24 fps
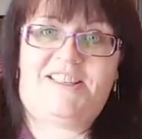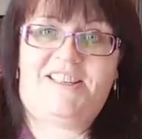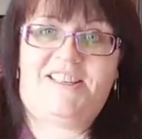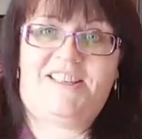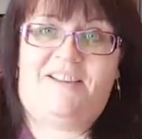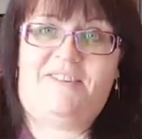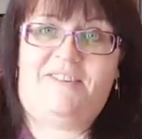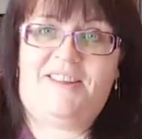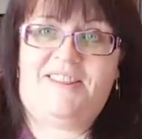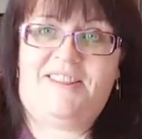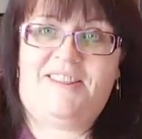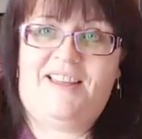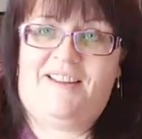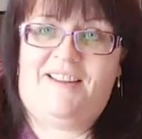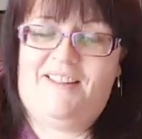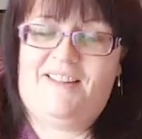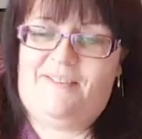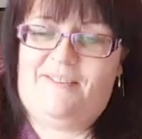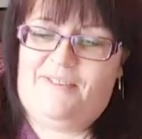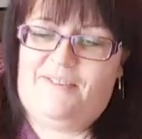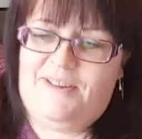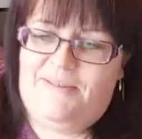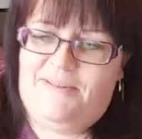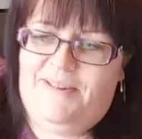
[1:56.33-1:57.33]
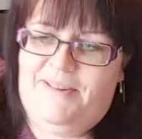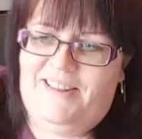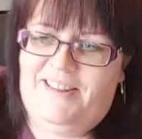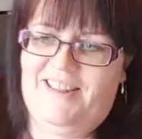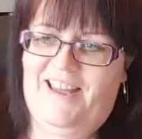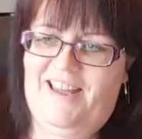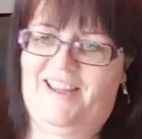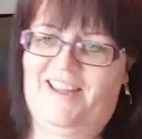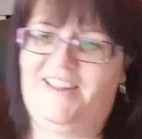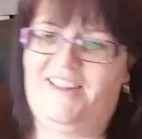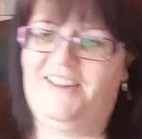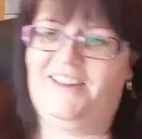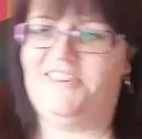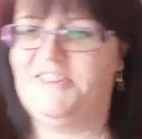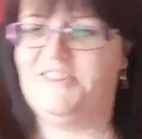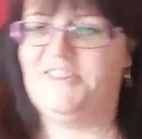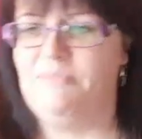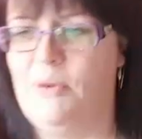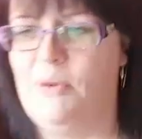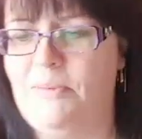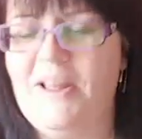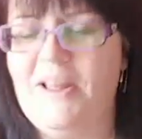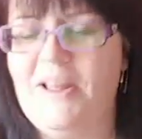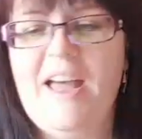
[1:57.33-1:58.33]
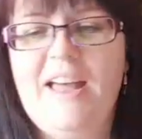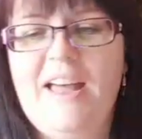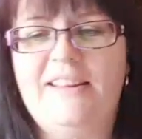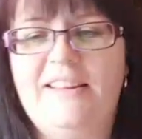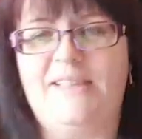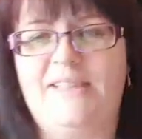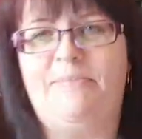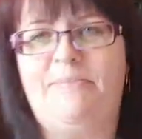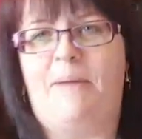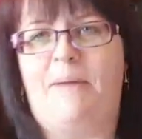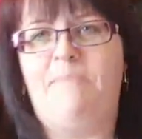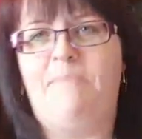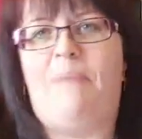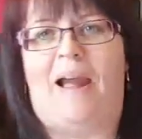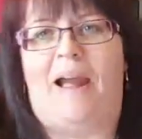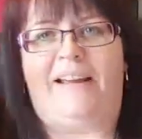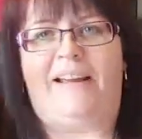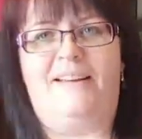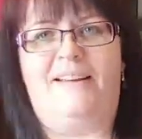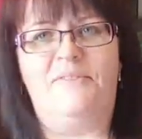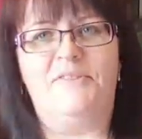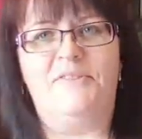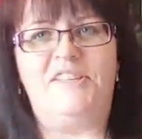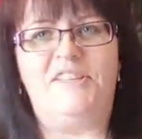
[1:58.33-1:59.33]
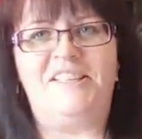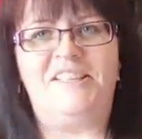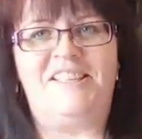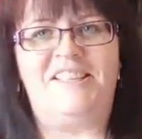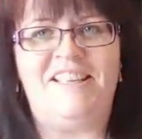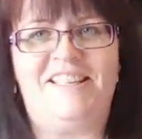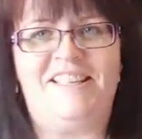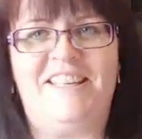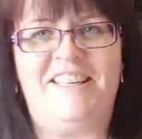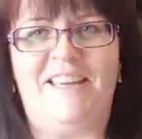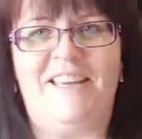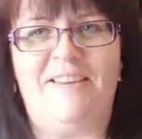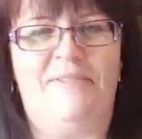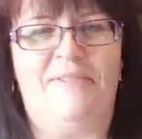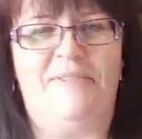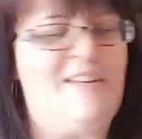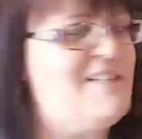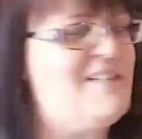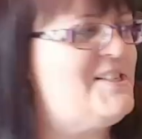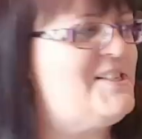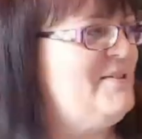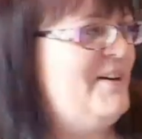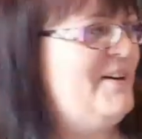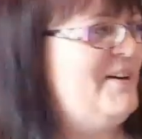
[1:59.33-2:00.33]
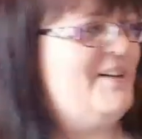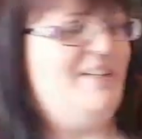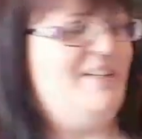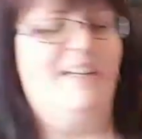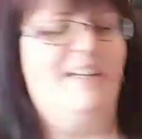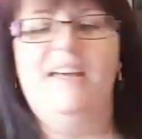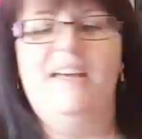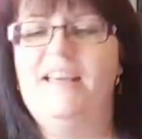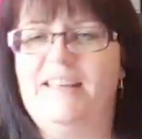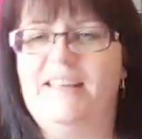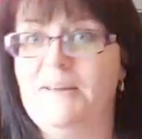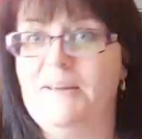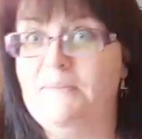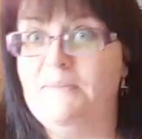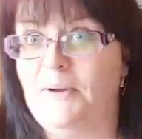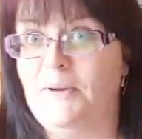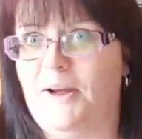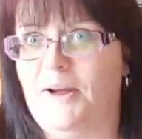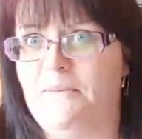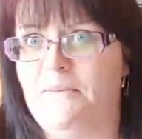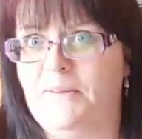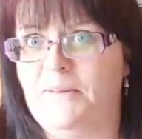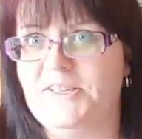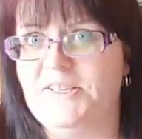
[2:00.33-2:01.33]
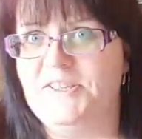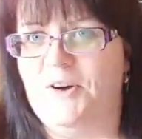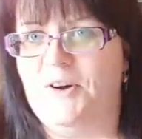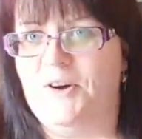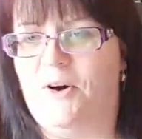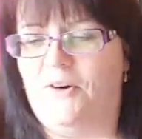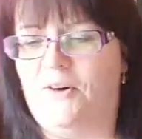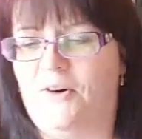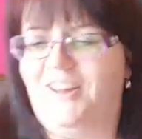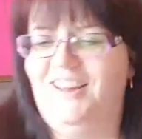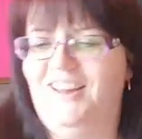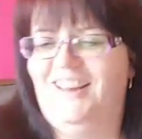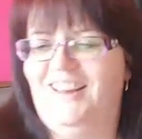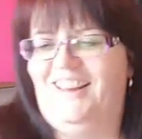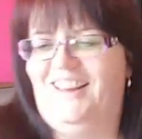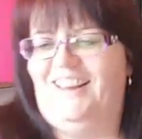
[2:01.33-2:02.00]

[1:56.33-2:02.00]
Is that what you mean there? Yeah, just more. That's my bank of CCTV, so I can keep an eye on my stock.